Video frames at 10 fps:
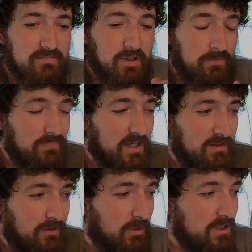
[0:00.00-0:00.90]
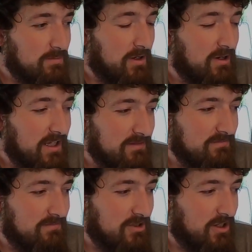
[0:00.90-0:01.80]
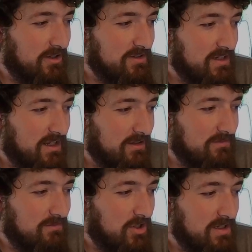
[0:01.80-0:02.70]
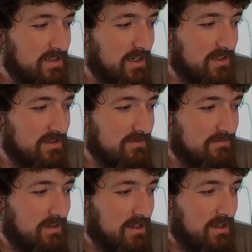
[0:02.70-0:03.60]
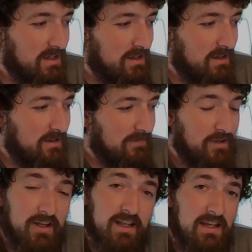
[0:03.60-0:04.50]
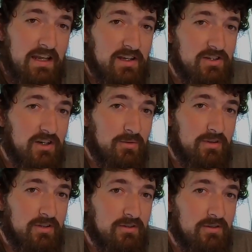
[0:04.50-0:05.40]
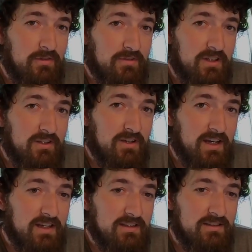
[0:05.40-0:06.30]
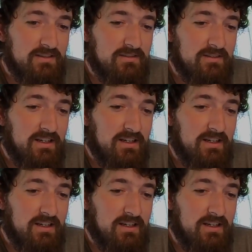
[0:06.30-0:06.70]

So thanks for watching my rant. Sorry it was kind of crazy. I just felt like I needed to share with you. Hopefully you guys,